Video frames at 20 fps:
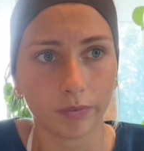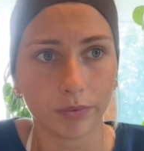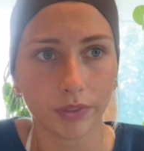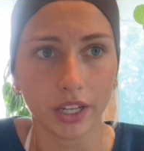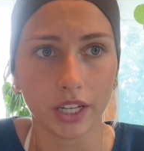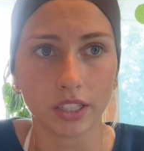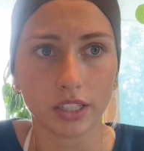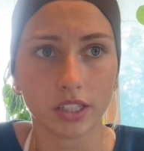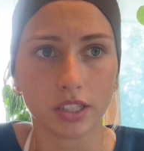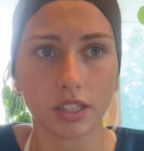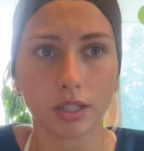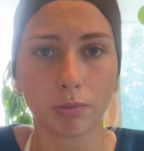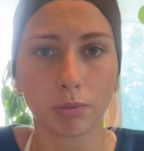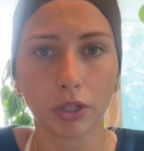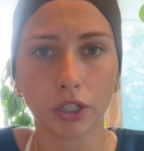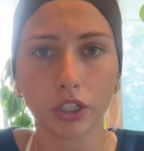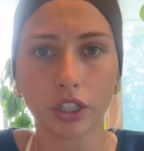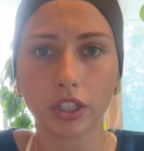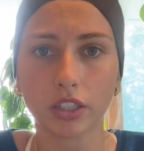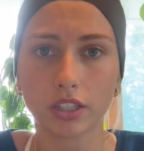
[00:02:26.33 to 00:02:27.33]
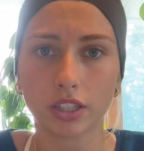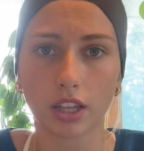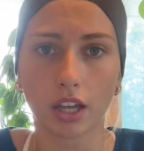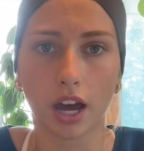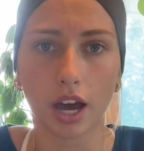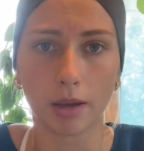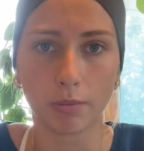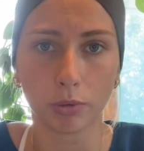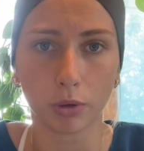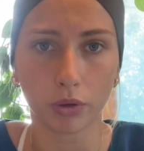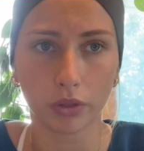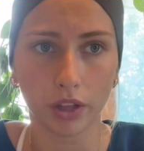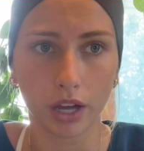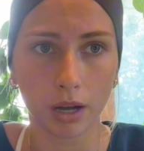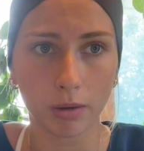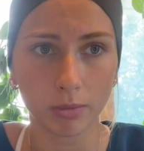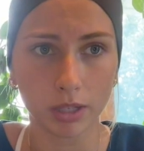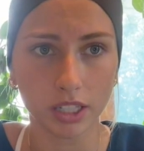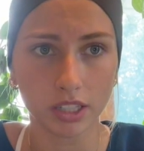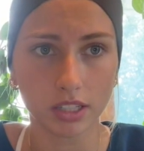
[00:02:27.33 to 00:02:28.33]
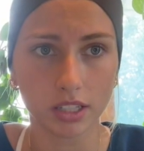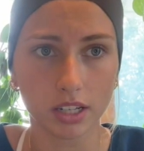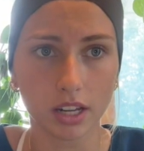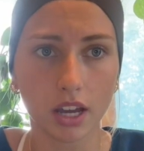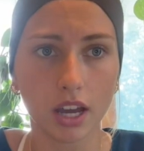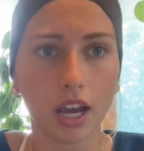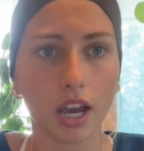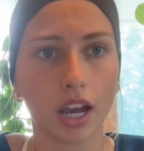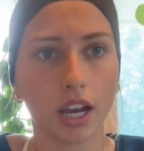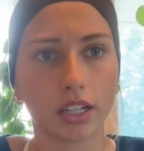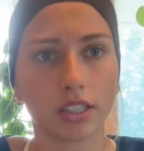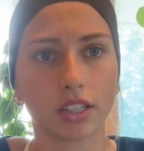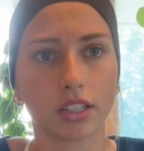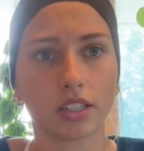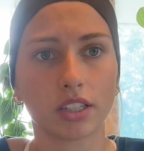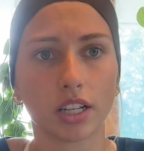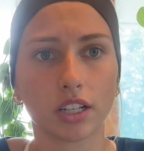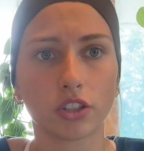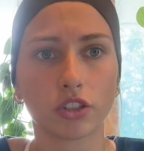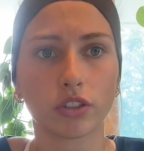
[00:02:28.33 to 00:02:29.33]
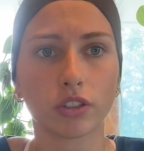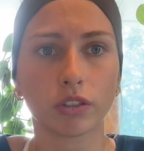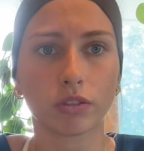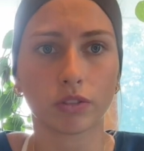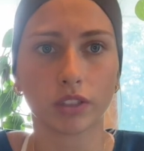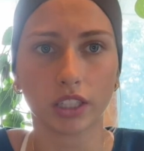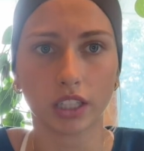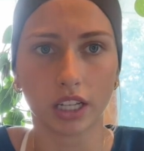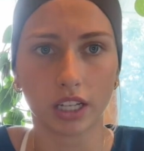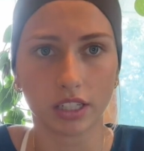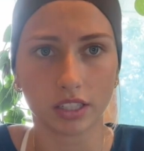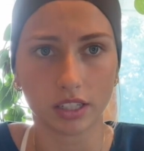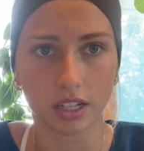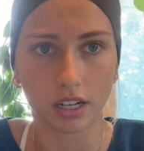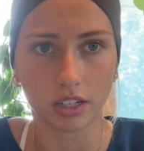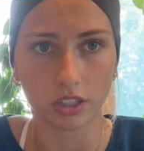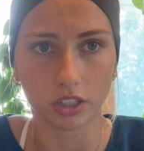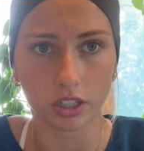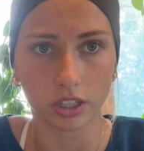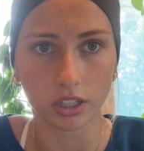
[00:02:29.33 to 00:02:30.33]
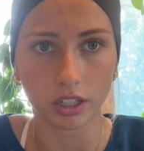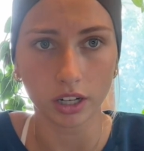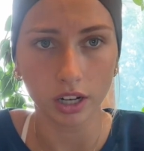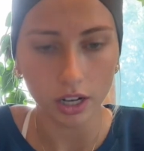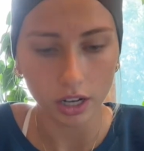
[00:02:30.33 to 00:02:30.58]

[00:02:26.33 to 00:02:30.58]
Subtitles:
It's a superior to the hypothalamus. It's a sensory relay center.